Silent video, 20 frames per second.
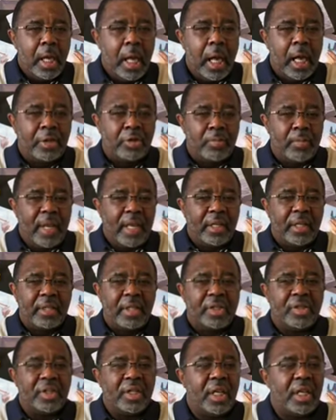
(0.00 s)
I've made a
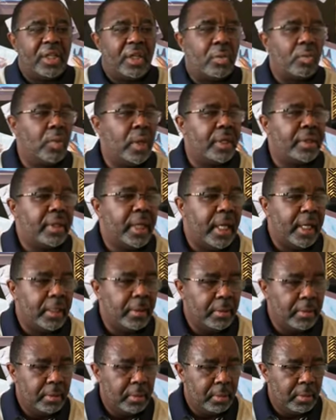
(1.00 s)
decision one day,
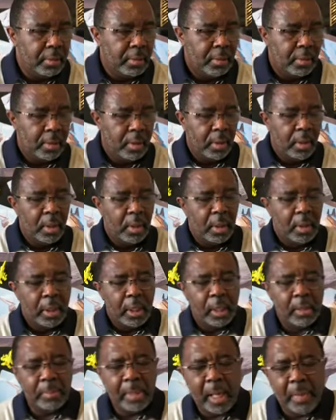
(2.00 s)

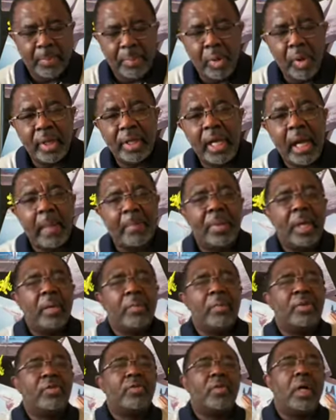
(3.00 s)
and I'm not pointing out
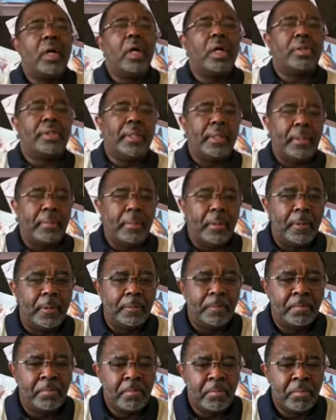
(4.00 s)
people's flaws
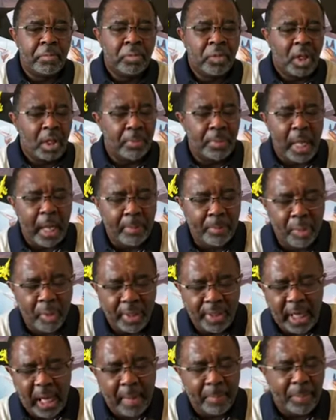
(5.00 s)
anymore. I'm not
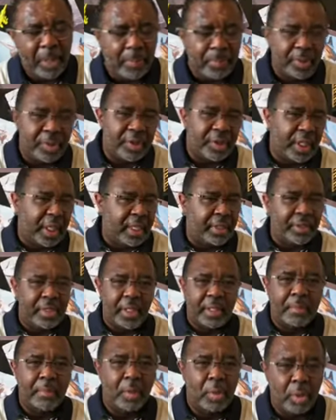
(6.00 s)
pointing out people's sins
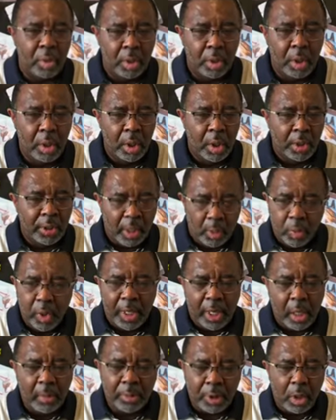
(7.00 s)
anymore. That
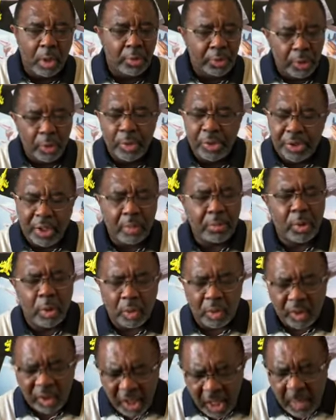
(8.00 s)
what I'm going to do is I'm
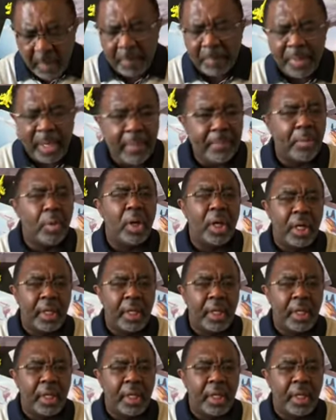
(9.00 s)
going to love people